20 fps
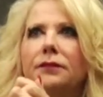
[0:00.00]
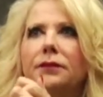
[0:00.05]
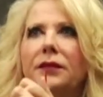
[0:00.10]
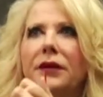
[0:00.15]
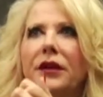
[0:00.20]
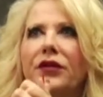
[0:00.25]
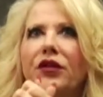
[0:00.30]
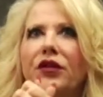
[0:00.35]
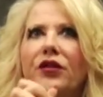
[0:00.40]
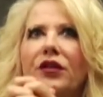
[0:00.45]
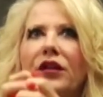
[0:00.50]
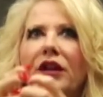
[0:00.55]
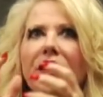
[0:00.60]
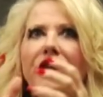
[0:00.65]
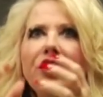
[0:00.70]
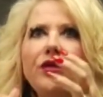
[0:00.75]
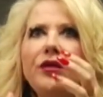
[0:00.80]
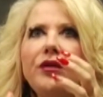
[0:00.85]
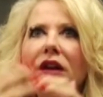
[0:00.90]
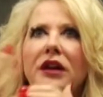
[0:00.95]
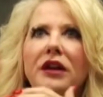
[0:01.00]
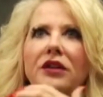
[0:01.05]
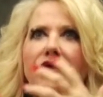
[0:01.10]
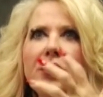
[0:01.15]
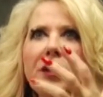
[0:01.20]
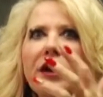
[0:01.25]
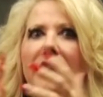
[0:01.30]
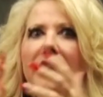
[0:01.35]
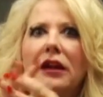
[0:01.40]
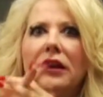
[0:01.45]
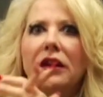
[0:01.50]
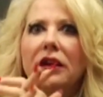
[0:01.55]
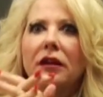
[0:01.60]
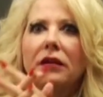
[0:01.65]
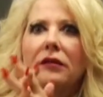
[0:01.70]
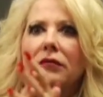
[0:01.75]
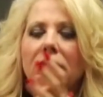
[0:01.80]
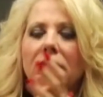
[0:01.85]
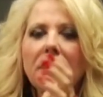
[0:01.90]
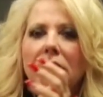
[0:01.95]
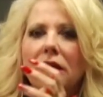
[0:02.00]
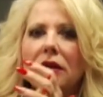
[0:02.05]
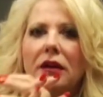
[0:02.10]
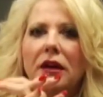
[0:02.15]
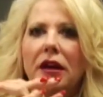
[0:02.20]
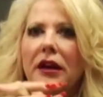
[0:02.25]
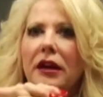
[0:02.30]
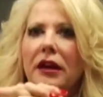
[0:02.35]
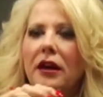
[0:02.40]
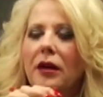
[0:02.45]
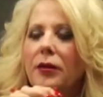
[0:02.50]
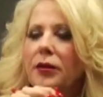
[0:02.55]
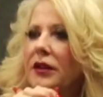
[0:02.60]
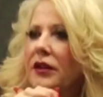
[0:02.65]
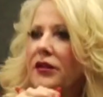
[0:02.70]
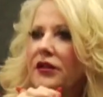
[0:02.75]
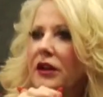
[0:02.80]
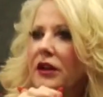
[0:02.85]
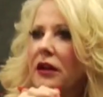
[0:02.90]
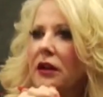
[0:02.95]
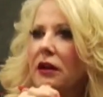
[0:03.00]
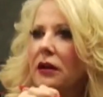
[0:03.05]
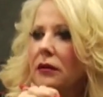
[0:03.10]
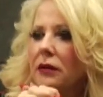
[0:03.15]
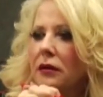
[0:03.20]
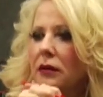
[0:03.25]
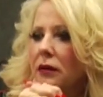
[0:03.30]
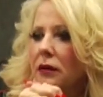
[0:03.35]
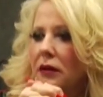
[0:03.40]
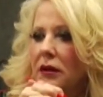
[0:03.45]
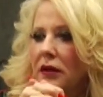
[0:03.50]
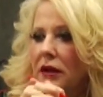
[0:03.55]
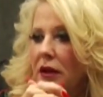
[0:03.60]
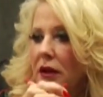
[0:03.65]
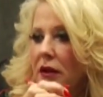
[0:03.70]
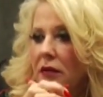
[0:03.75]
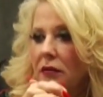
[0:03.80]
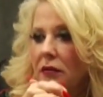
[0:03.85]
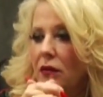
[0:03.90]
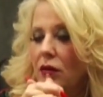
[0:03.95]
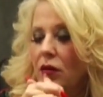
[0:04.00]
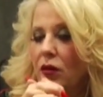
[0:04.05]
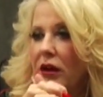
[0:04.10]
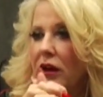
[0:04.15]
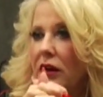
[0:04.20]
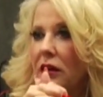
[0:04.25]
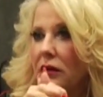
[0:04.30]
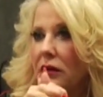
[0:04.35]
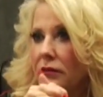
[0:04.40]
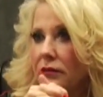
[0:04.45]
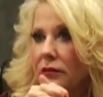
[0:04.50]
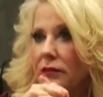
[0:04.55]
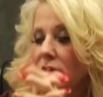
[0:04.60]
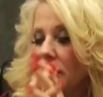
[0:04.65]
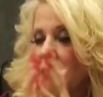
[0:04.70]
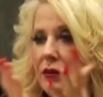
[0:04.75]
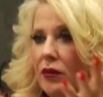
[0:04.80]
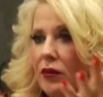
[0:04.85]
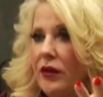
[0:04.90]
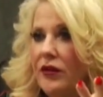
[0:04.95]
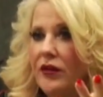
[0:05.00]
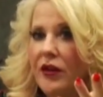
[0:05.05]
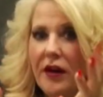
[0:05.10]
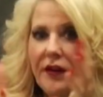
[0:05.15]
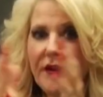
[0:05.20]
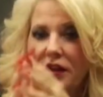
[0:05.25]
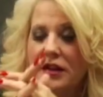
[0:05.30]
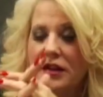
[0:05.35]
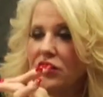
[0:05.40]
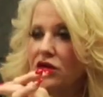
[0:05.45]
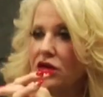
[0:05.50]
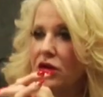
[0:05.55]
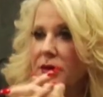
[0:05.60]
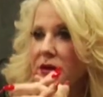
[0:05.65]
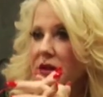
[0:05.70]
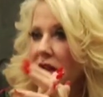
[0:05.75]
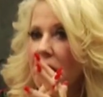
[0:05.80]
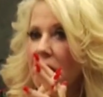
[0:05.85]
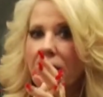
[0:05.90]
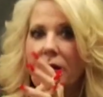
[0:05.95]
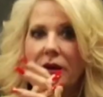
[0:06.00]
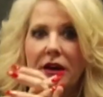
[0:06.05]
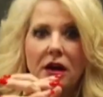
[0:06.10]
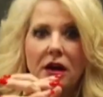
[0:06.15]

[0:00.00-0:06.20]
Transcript: if you feel like you need training and then getting uplifted, then we've got this trip's coming